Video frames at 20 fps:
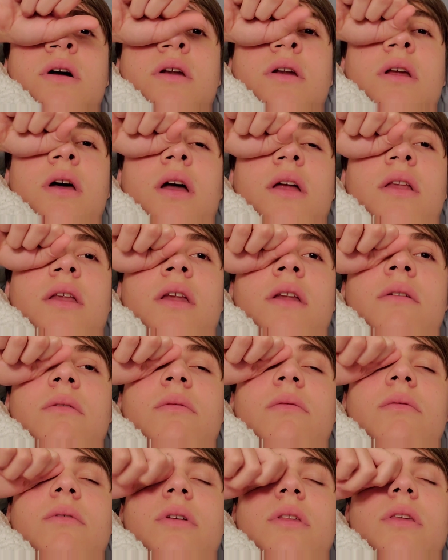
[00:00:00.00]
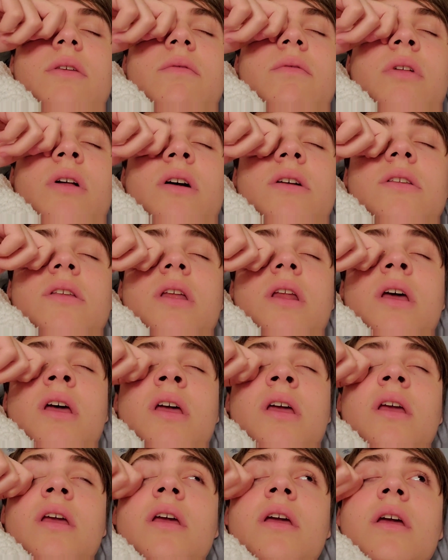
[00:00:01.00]
on? I didn't really vlog
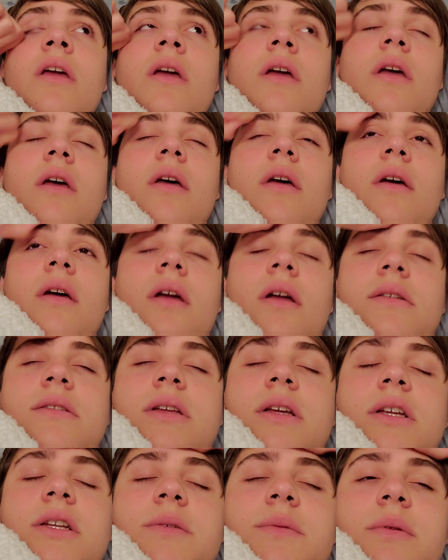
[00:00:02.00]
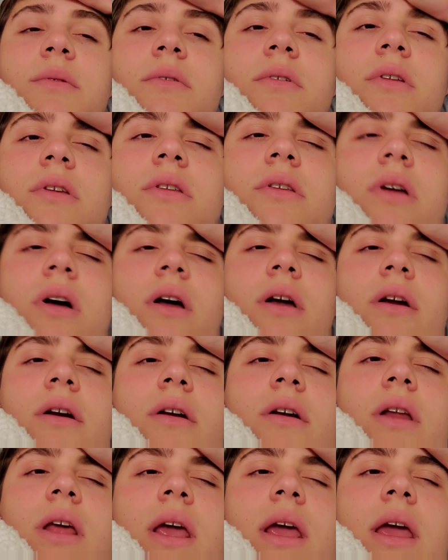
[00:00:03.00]
today because I've just been really
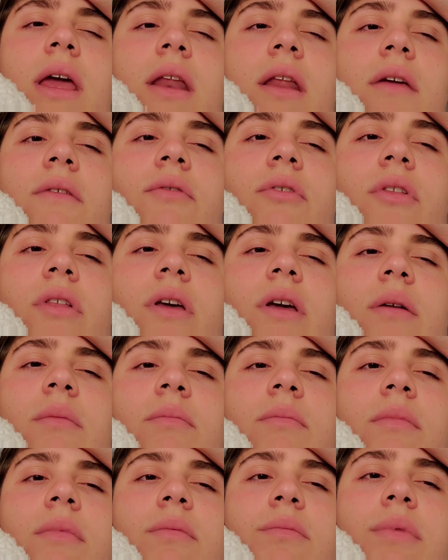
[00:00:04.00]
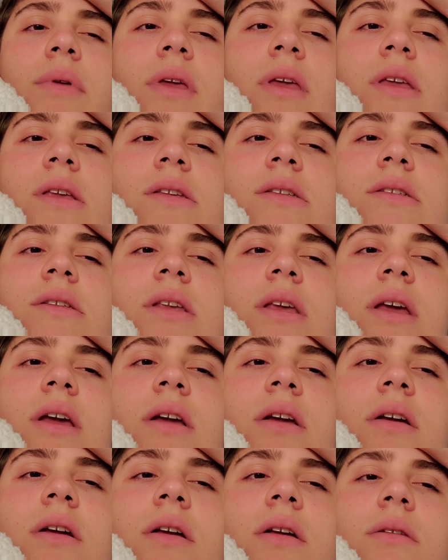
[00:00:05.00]
tired and I feel like I'm being
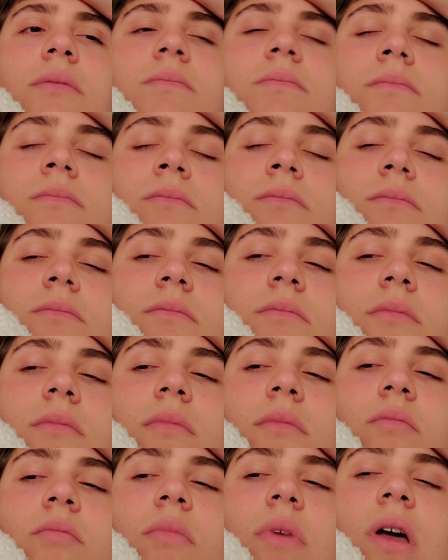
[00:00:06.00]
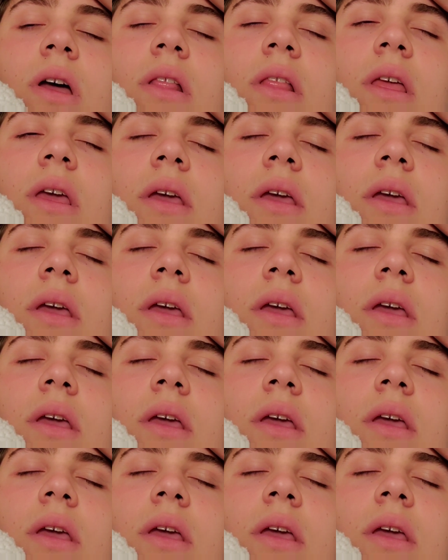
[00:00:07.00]
sick. My